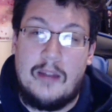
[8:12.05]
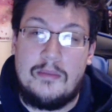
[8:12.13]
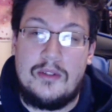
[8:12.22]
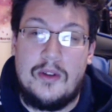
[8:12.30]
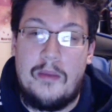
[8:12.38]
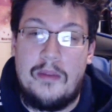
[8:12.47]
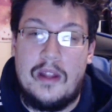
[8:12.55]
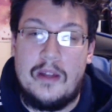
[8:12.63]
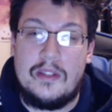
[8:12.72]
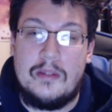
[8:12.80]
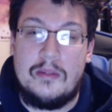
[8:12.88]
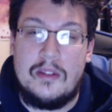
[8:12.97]
I'm so happy that I
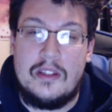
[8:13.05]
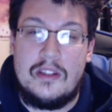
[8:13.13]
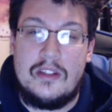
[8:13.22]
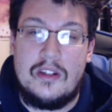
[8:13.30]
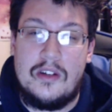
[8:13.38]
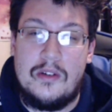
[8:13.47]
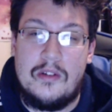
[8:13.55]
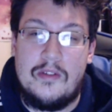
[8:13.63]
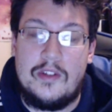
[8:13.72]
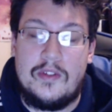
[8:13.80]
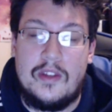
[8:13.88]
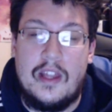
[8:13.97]
was able to start doing
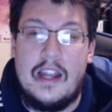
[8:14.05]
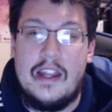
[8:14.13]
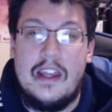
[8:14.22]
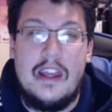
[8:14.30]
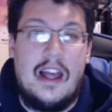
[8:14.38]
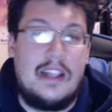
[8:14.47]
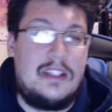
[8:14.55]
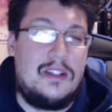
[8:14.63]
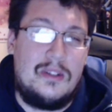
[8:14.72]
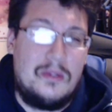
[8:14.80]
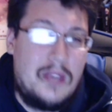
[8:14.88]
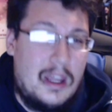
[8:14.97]
reviews for that. I still
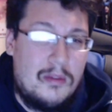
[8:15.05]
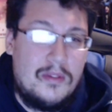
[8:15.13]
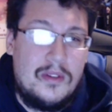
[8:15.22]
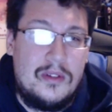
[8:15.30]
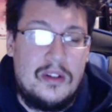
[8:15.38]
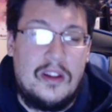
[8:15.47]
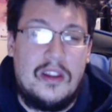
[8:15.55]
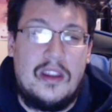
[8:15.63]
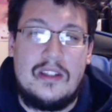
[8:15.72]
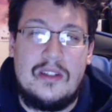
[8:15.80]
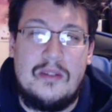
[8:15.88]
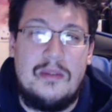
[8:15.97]
do game reviews and other
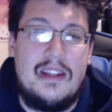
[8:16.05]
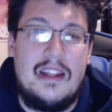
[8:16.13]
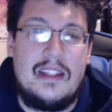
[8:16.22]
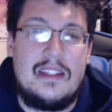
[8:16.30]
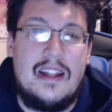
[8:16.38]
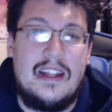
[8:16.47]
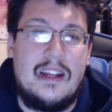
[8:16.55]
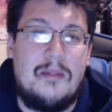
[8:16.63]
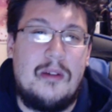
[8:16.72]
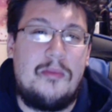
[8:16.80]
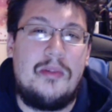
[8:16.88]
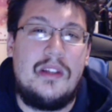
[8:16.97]
things, so I mean it's not like I'm
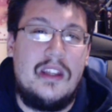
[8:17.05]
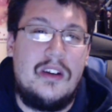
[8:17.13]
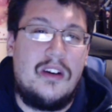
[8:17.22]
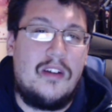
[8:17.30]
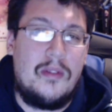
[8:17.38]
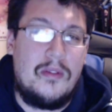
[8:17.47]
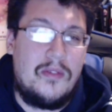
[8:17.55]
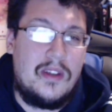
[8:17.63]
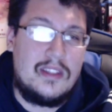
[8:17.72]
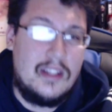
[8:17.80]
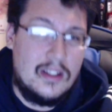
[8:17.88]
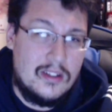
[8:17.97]
completely gone from the face
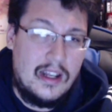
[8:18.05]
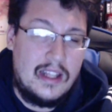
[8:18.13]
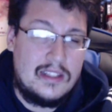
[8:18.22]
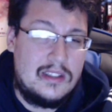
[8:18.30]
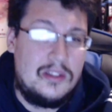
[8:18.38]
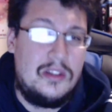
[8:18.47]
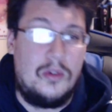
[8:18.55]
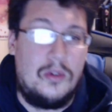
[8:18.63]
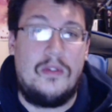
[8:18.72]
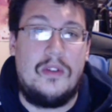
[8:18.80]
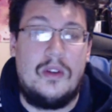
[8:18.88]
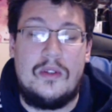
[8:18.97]
of the internet. I still do
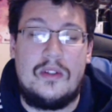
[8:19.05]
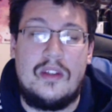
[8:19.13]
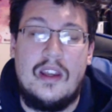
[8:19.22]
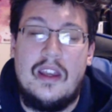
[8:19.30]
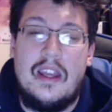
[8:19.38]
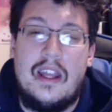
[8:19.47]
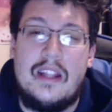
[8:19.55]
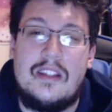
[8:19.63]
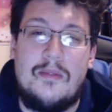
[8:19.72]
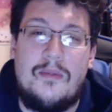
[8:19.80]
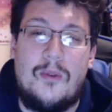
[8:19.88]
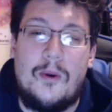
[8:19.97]
reviews in
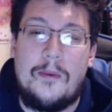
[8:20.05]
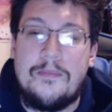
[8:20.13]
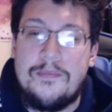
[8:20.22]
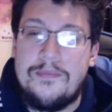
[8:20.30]
some form.